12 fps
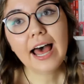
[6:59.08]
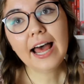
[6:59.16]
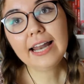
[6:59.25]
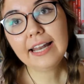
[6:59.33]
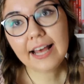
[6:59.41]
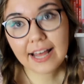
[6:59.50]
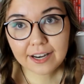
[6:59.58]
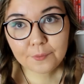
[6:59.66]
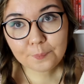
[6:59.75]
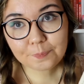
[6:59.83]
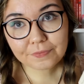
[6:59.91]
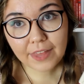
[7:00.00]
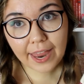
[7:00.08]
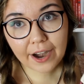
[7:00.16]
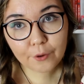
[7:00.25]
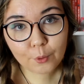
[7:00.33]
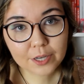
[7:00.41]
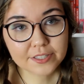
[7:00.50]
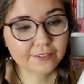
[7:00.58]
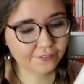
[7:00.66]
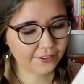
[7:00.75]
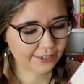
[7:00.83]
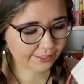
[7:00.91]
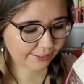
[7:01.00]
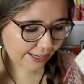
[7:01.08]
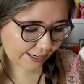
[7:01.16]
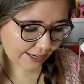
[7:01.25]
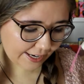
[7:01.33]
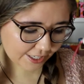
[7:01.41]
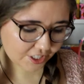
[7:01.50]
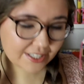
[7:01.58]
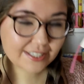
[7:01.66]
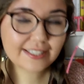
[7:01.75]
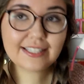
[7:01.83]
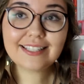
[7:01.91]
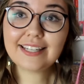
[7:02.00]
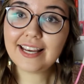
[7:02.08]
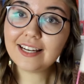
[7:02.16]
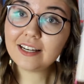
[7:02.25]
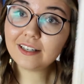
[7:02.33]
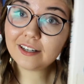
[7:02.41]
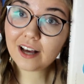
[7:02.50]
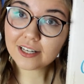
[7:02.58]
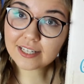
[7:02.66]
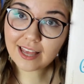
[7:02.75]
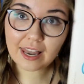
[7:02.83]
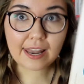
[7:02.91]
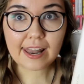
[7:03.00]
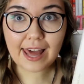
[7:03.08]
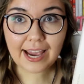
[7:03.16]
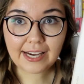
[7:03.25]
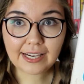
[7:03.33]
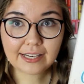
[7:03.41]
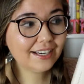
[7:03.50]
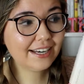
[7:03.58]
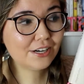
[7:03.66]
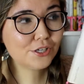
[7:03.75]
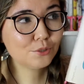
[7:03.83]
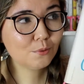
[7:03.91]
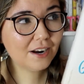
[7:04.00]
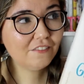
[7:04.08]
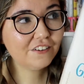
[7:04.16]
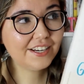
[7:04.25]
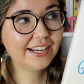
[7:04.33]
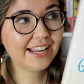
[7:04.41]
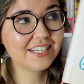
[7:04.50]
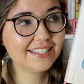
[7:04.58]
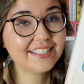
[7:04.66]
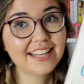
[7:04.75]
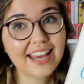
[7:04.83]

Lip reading: And then there was the thing that I just did not like. There's one thing I just